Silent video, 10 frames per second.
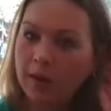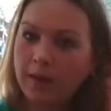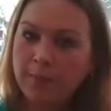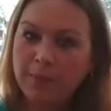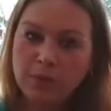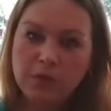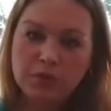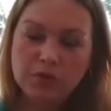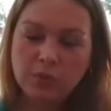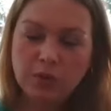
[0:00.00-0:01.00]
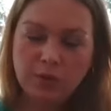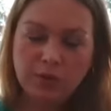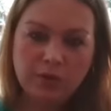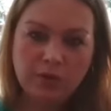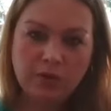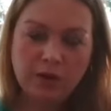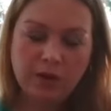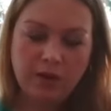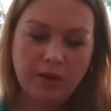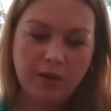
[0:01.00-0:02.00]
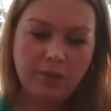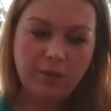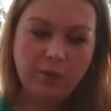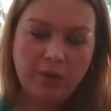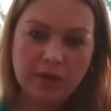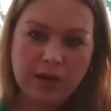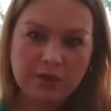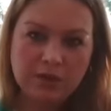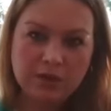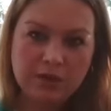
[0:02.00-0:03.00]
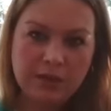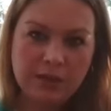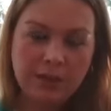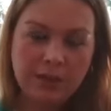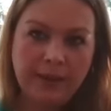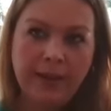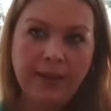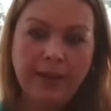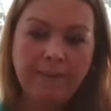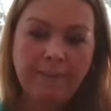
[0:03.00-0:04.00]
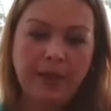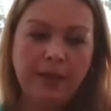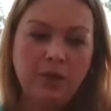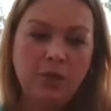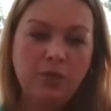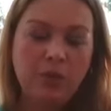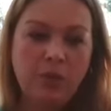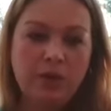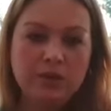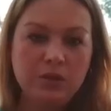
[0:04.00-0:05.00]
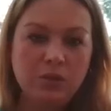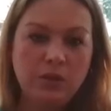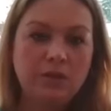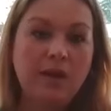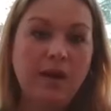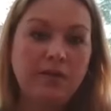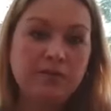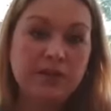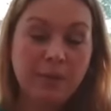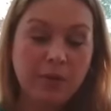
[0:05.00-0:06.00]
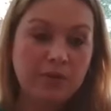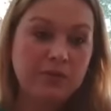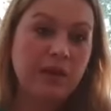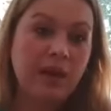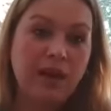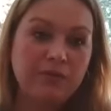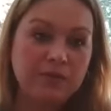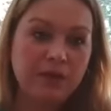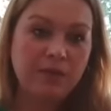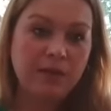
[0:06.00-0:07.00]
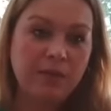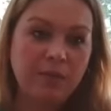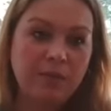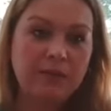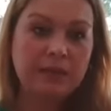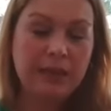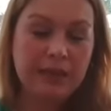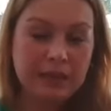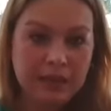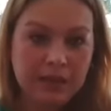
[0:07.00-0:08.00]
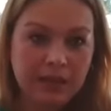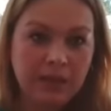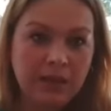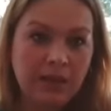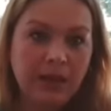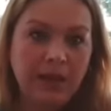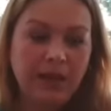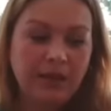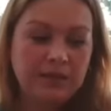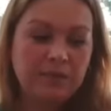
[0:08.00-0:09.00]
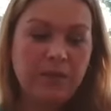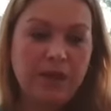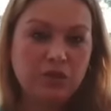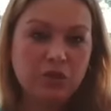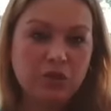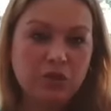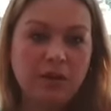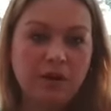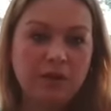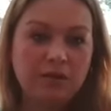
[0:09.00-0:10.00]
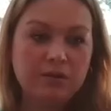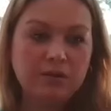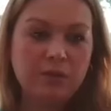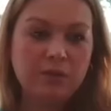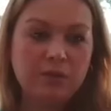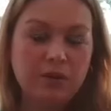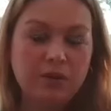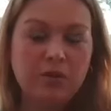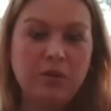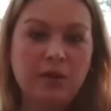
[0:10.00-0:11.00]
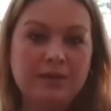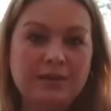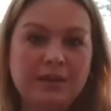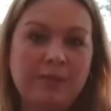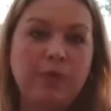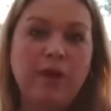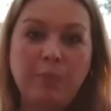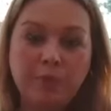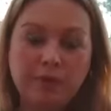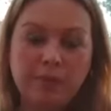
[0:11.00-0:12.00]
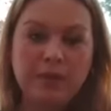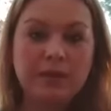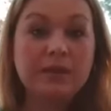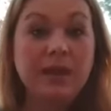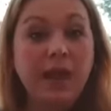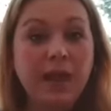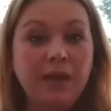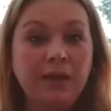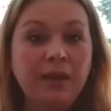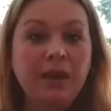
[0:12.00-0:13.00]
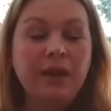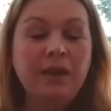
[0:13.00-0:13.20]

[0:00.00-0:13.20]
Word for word: um, you should work with your credit uh, reporting agency. Um, I know that we do a lot of demos and have done them lately uh, to make sure that our customers are utilizing it properly. Because again,